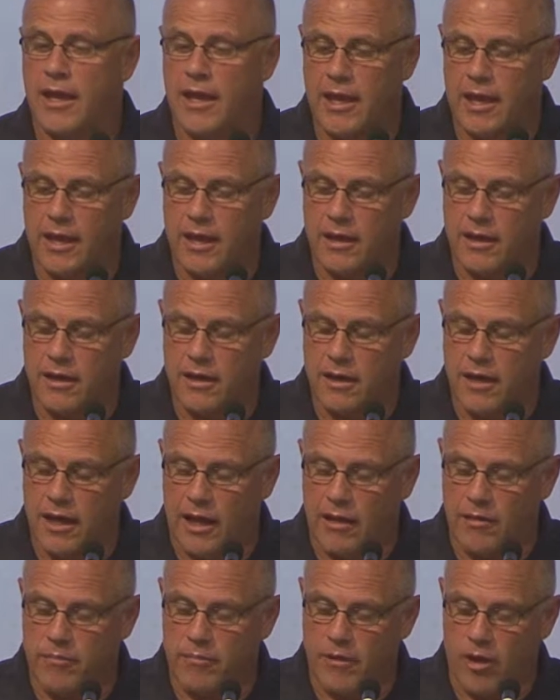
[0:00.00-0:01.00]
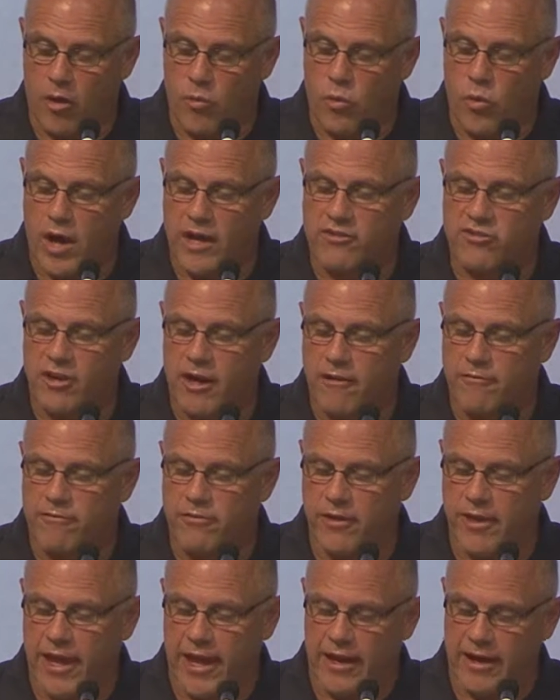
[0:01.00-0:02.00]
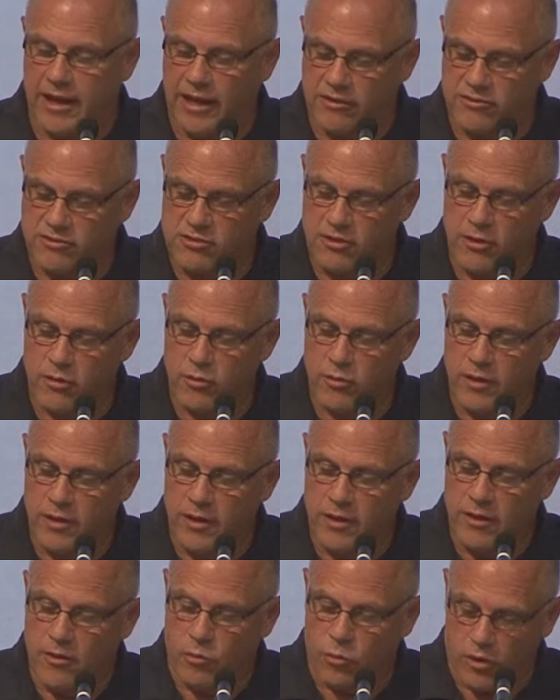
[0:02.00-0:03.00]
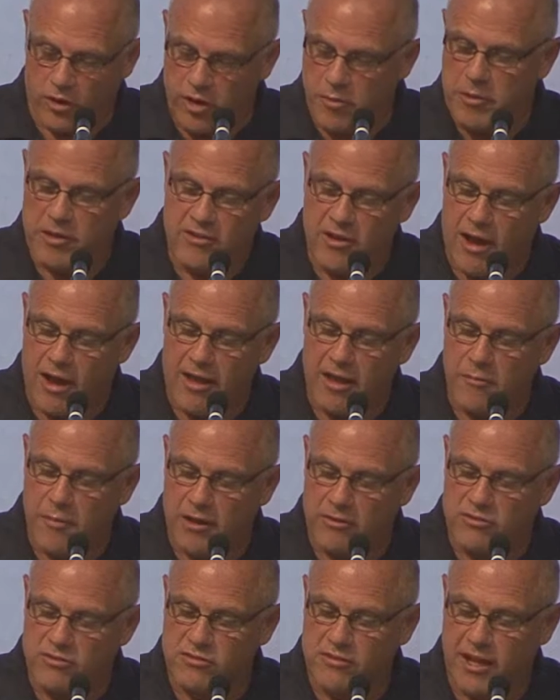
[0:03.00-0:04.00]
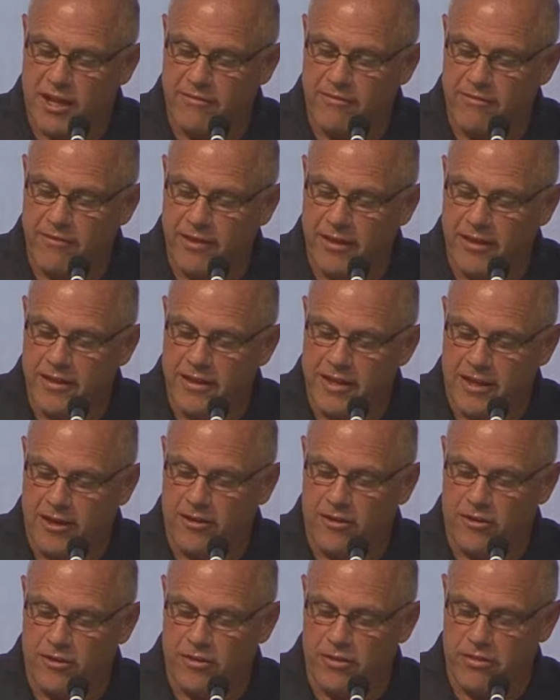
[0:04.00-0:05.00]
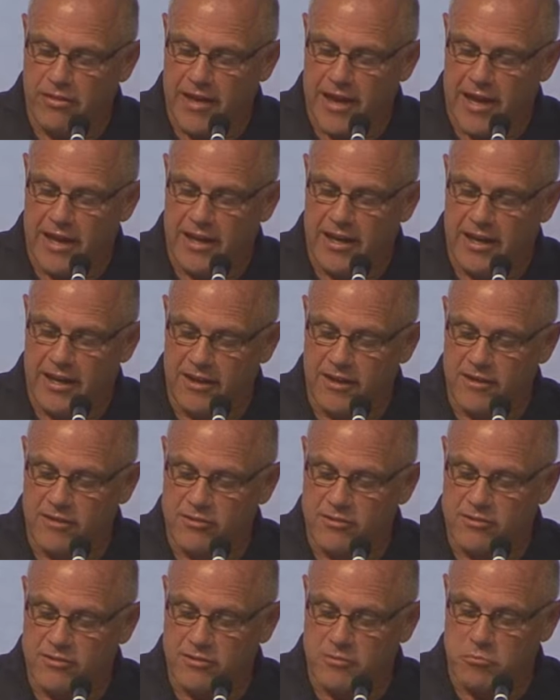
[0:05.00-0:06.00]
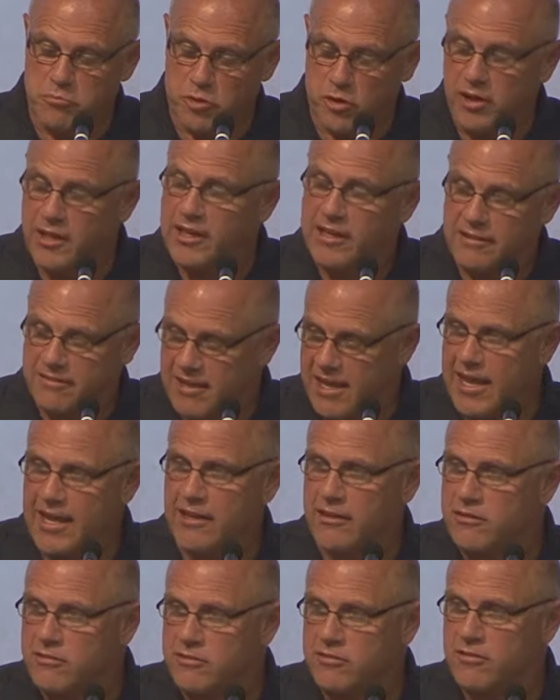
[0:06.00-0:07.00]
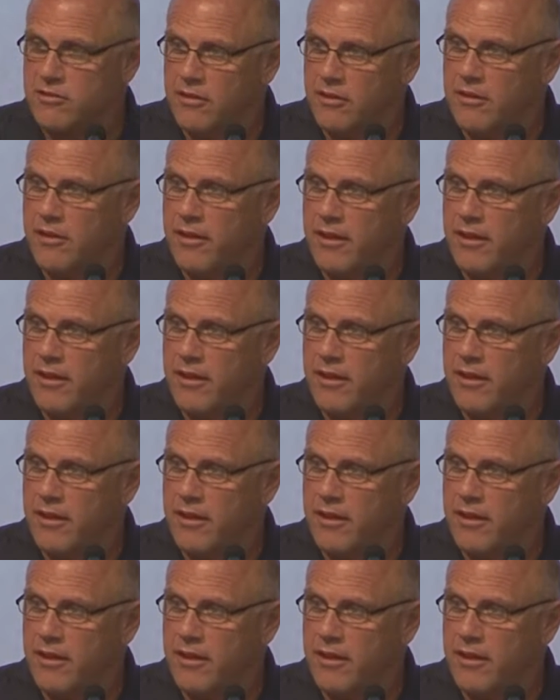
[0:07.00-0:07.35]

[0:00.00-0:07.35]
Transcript: And I'll watch out for that. And so we're going to be talking about stuff here that is pretty intense.